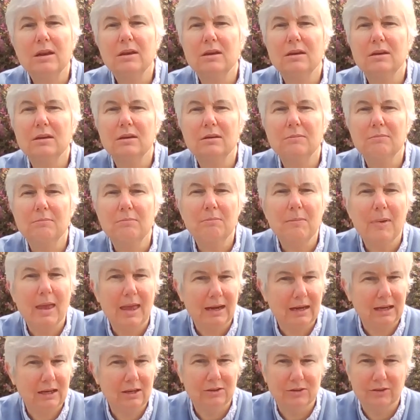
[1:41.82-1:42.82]

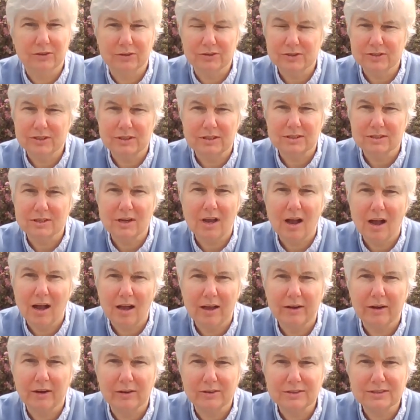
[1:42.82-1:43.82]
many nurses
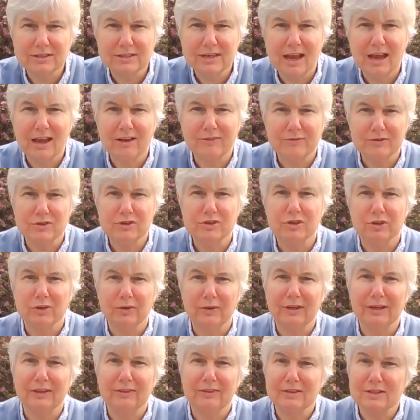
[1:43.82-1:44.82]
on our staff
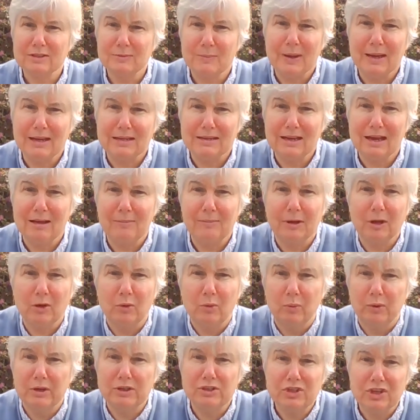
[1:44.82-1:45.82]
during this pandemic,
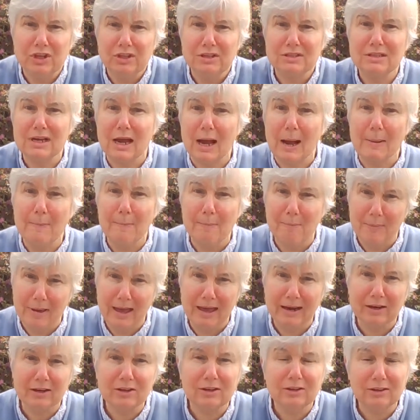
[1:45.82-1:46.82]
which is a
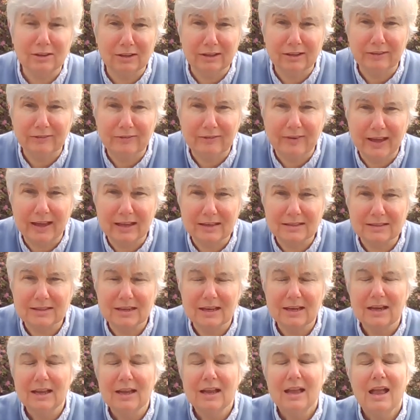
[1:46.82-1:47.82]
medical event.
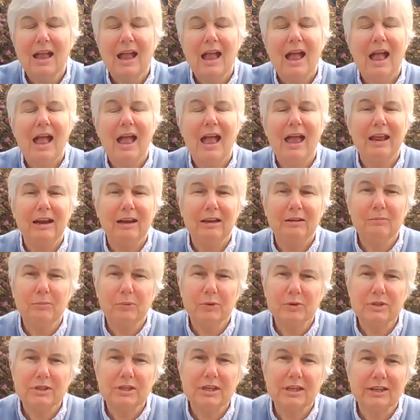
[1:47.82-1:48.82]
And in
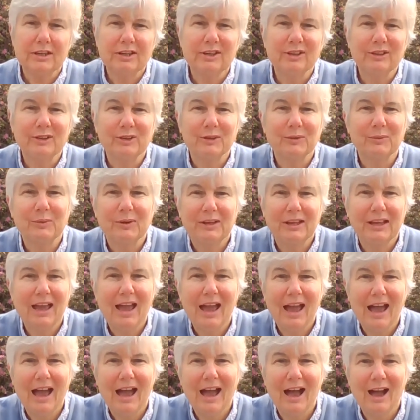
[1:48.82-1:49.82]
particular, we
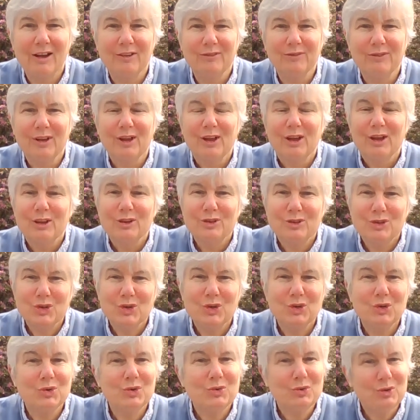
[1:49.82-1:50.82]
have
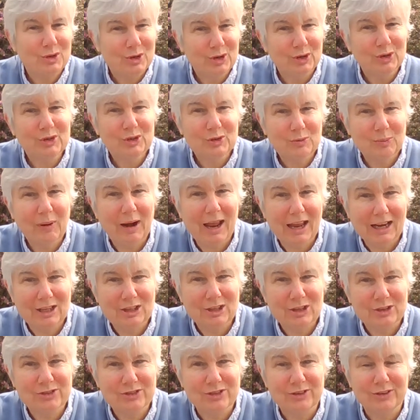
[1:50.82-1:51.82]
2 nurse
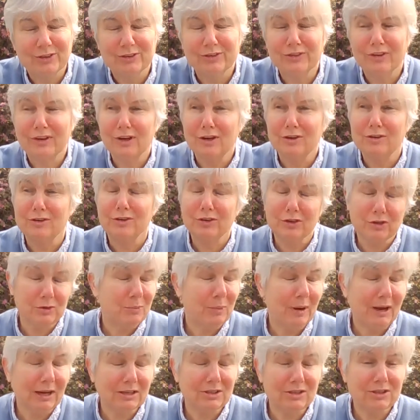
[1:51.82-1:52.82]
practitioners, and a nurse
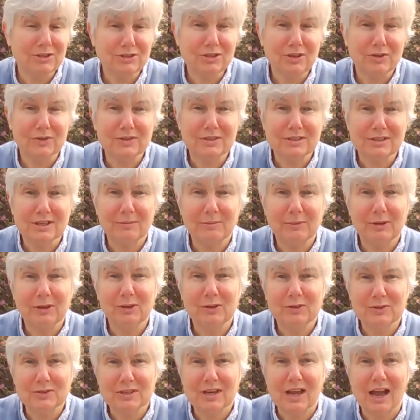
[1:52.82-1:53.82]
practitioner is someone
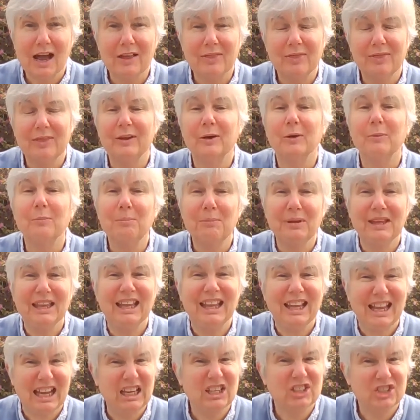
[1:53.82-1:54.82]
who's gotten their
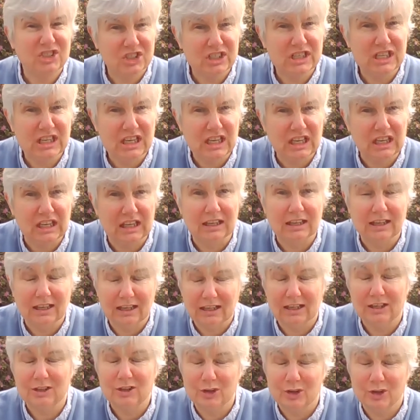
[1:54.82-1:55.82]
PhD
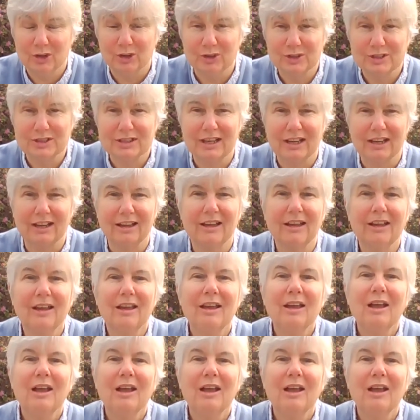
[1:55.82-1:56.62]
in nursing,